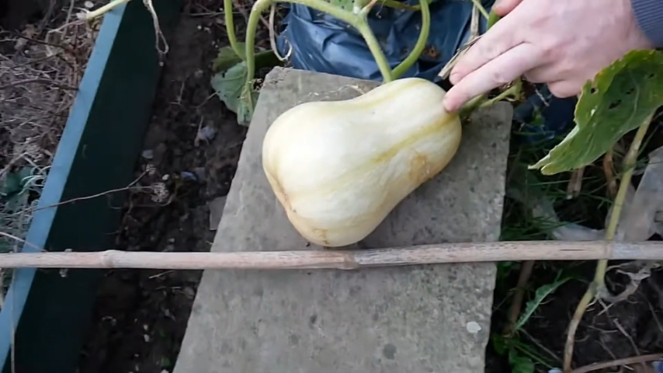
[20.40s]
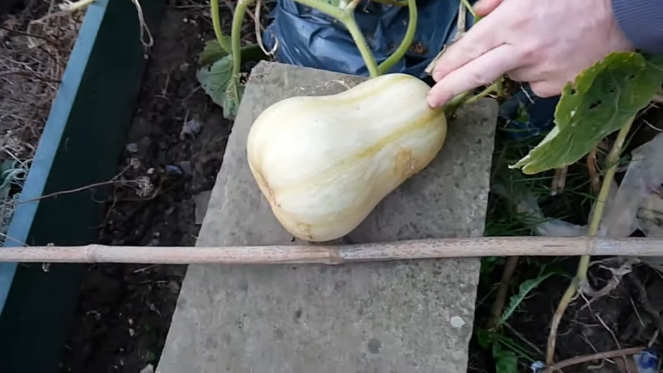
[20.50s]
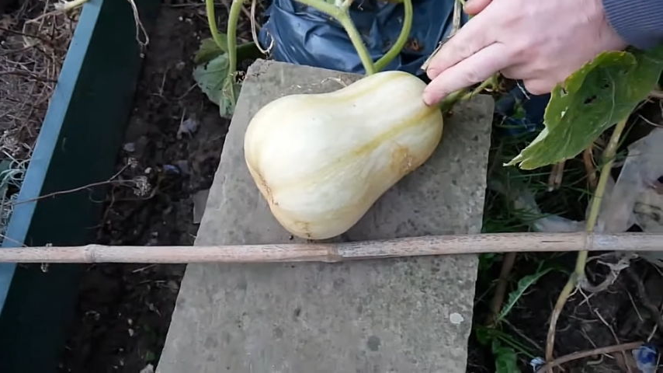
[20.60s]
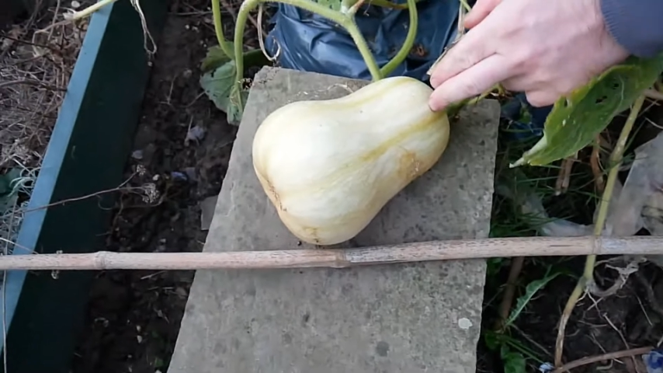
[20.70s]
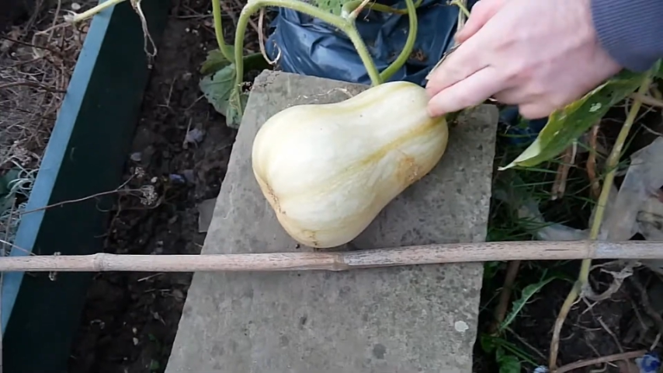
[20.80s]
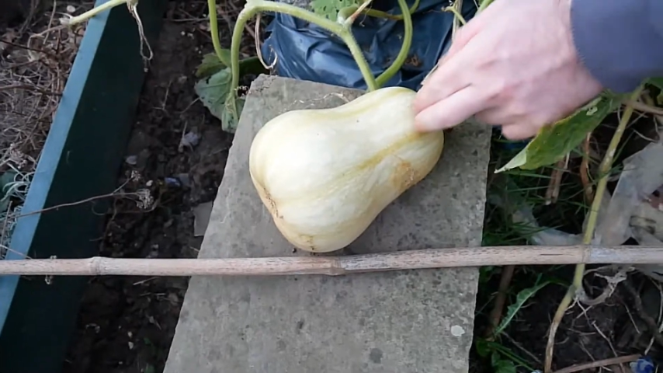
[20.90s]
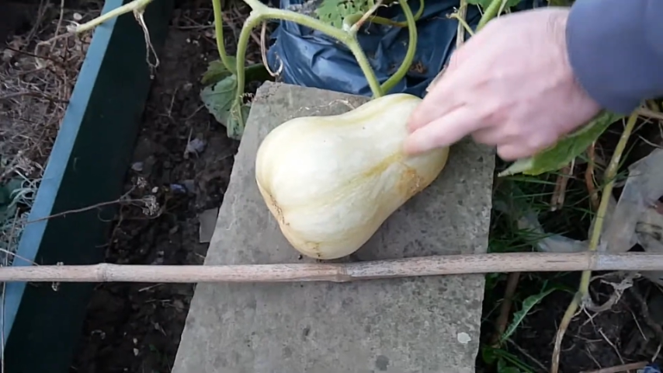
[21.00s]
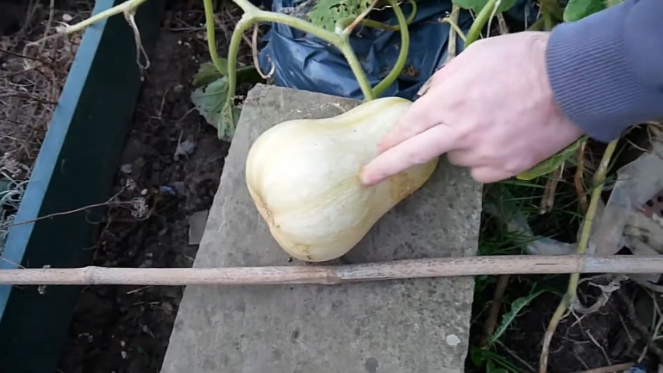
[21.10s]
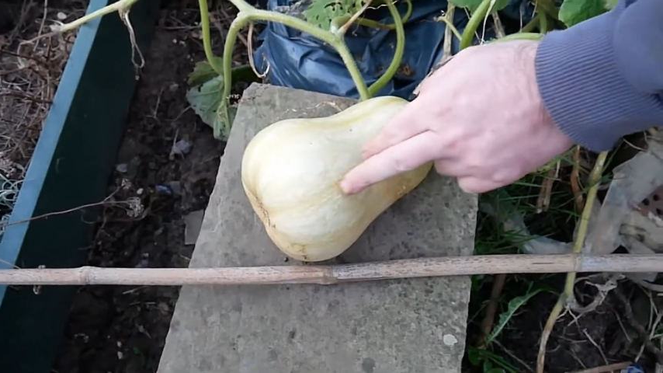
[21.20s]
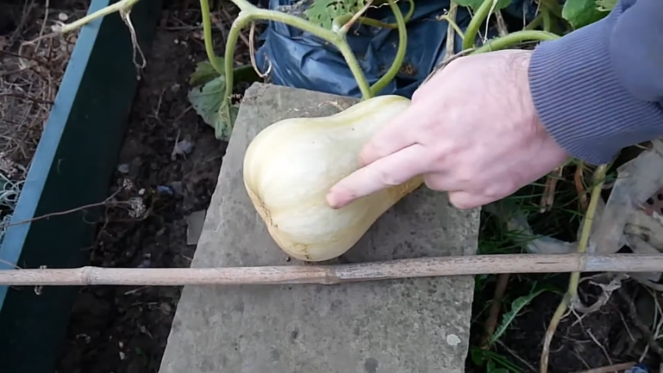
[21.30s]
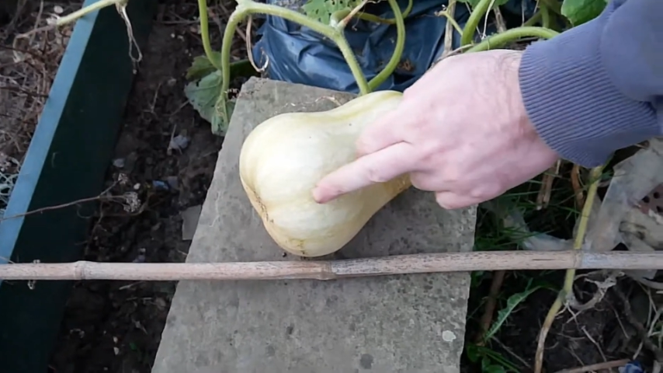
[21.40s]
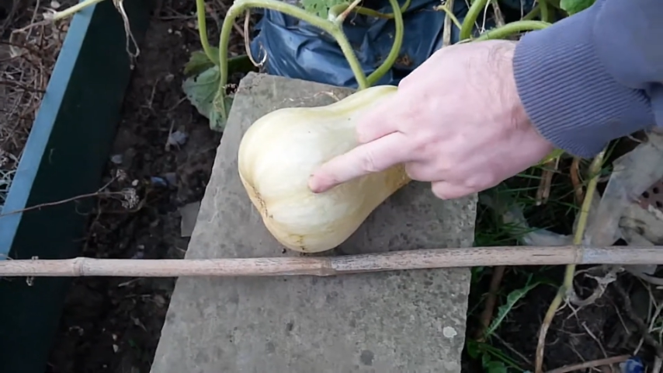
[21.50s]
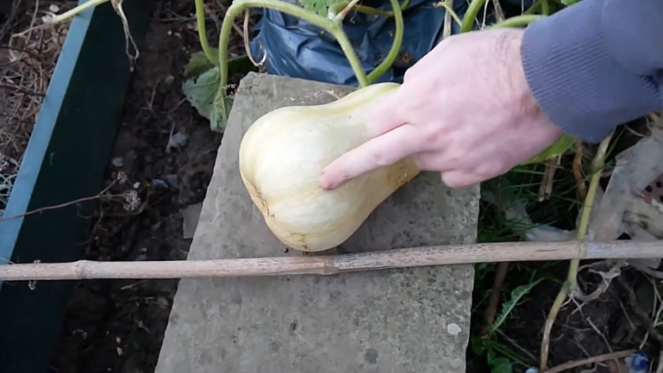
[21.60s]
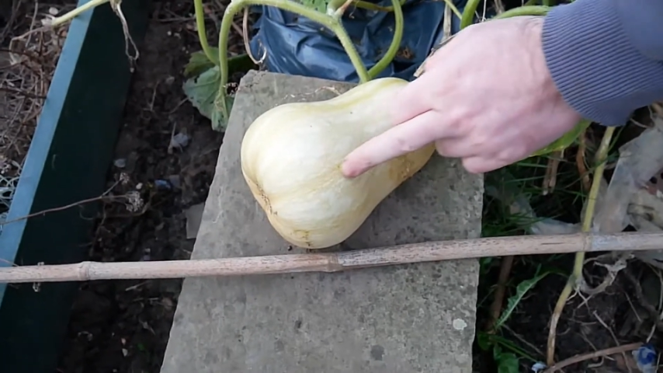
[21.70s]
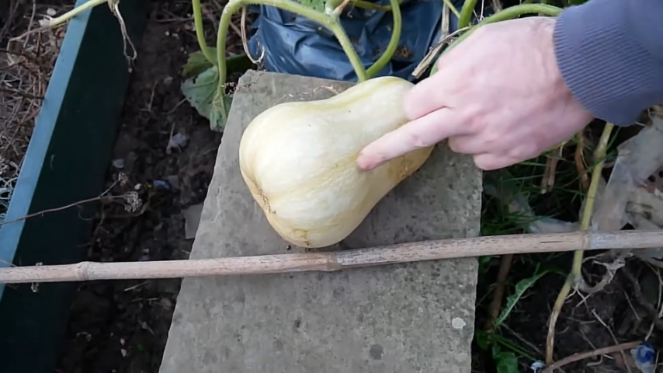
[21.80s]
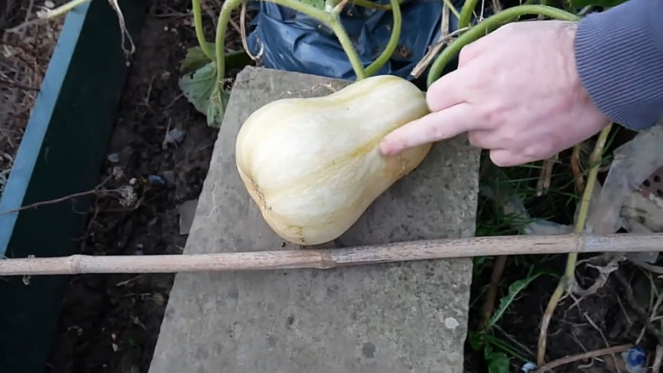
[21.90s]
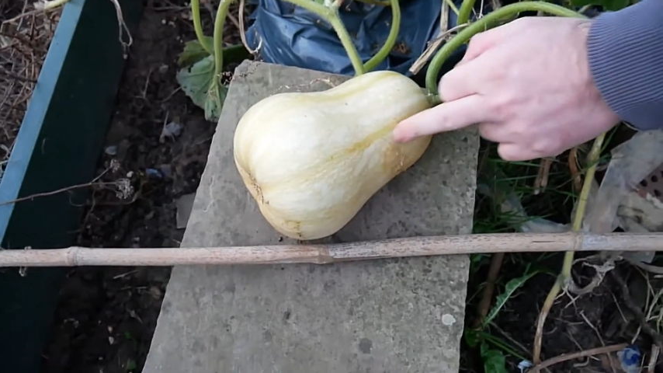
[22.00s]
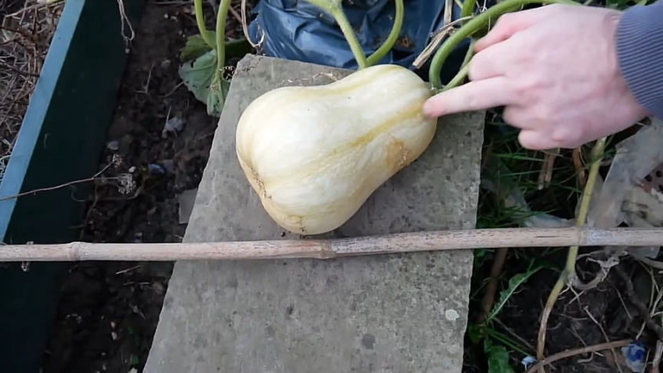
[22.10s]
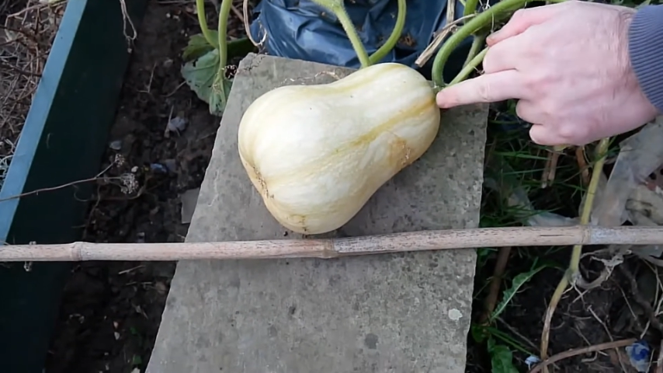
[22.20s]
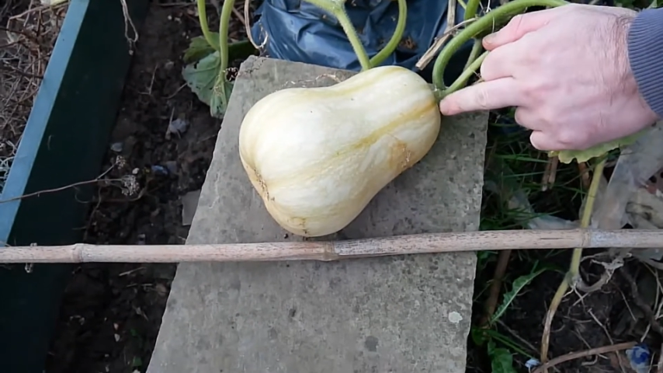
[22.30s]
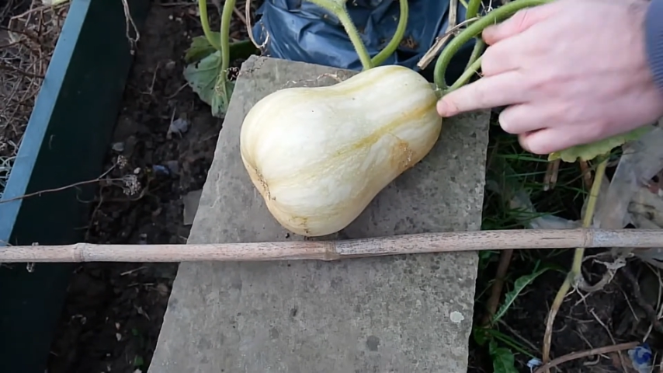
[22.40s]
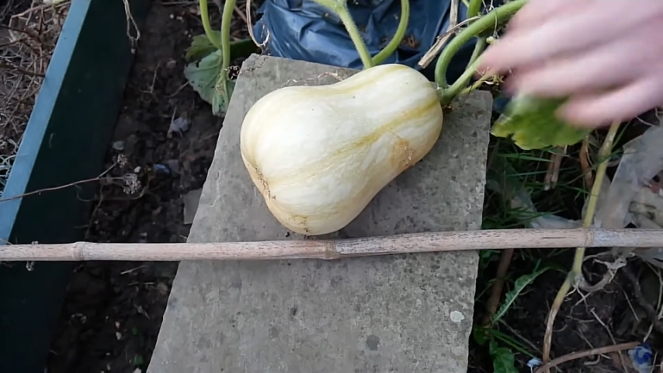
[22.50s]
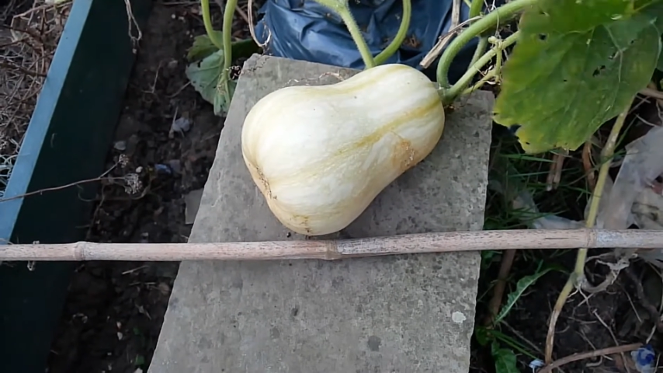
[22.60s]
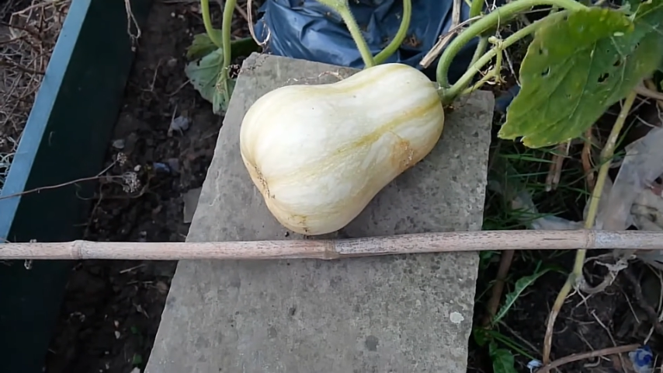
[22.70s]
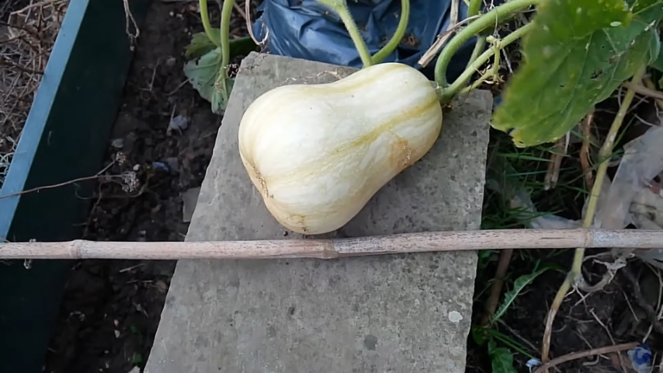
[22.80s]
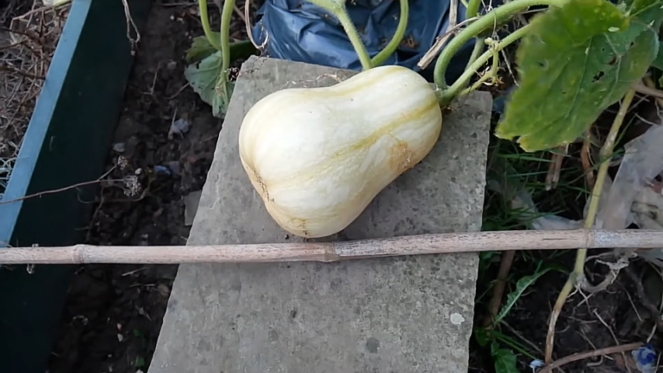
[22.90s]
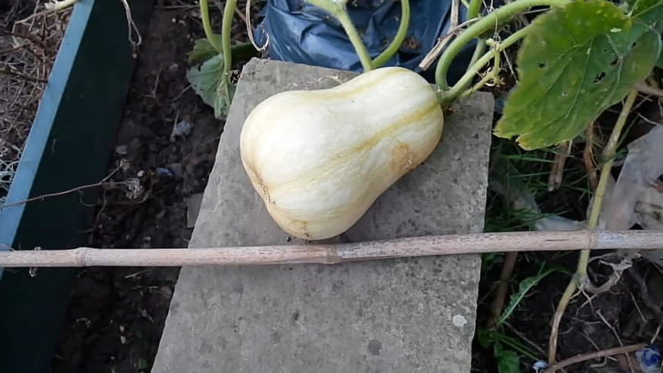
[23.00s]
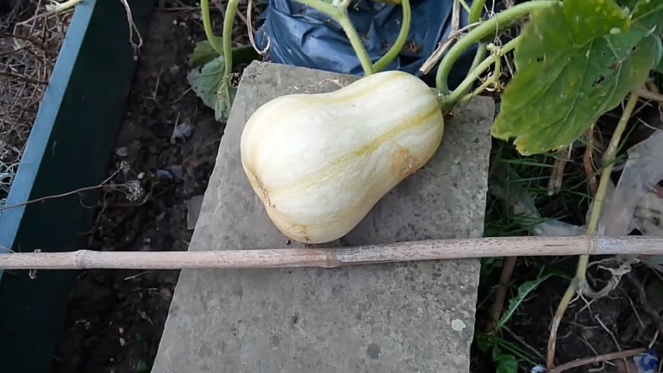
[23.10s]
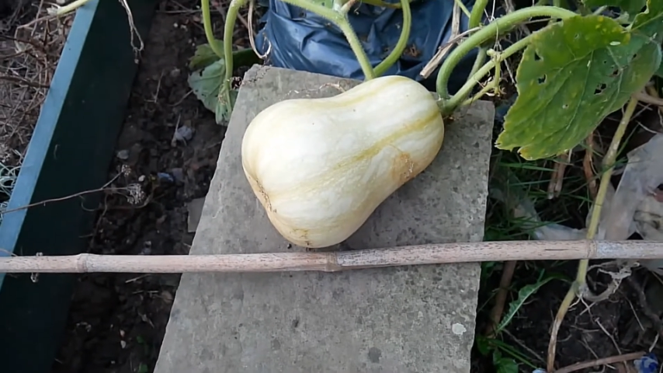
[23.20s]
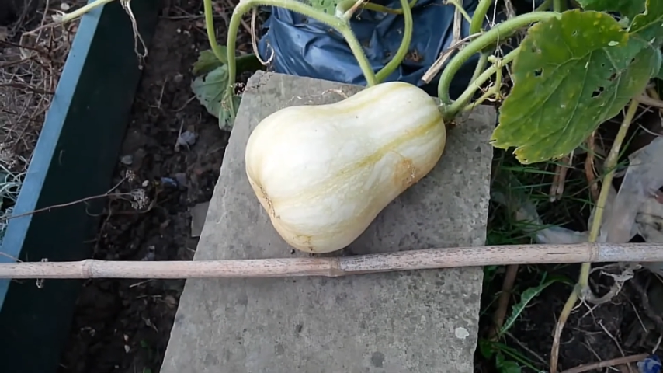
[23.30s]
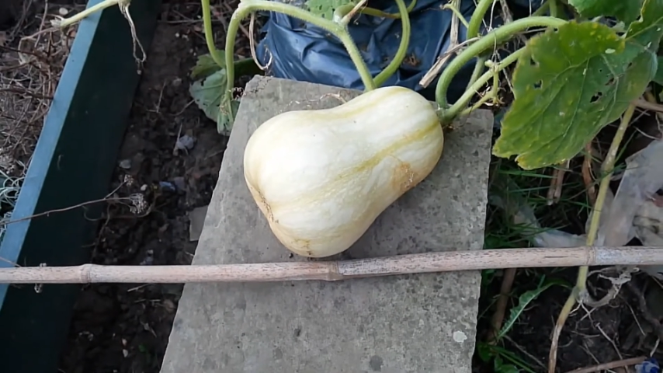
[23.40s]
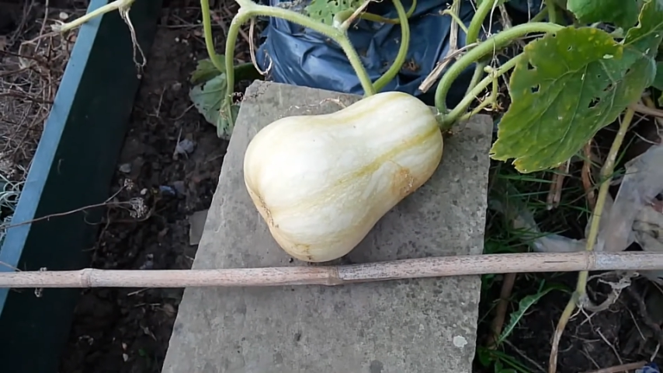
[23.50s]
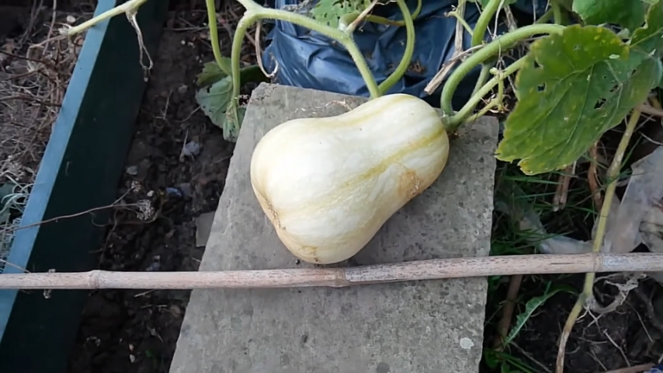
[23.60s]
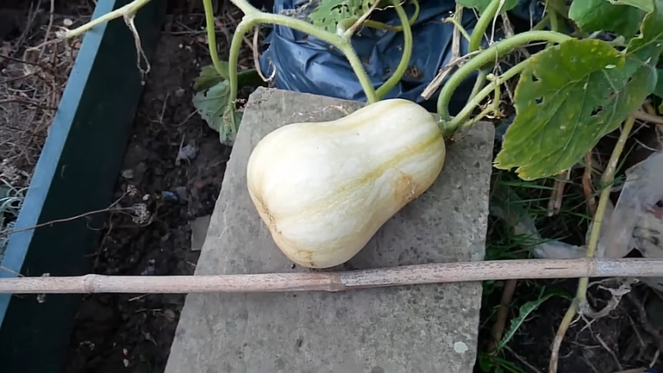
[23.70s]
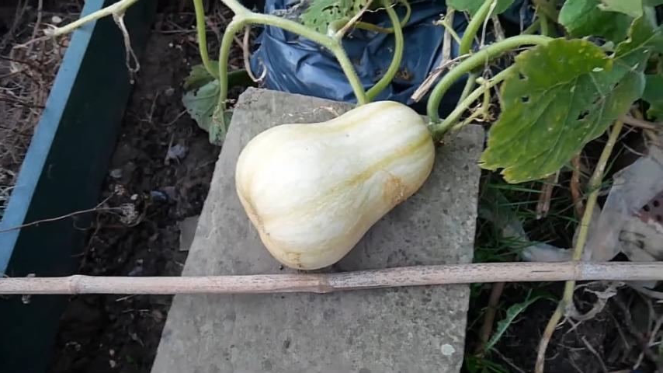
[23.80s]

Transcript: No face is visible, so there are no lips to read.